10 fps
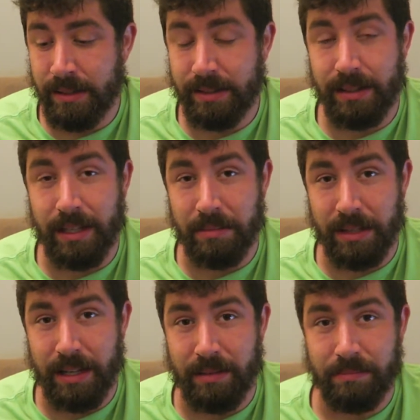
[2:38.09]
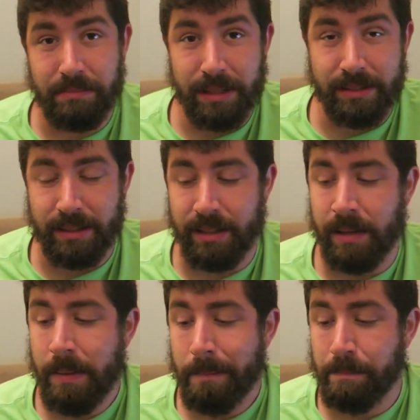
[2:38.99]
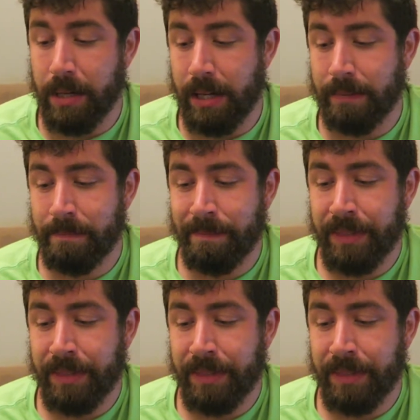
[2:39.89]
it's a hand-me-down, basically. But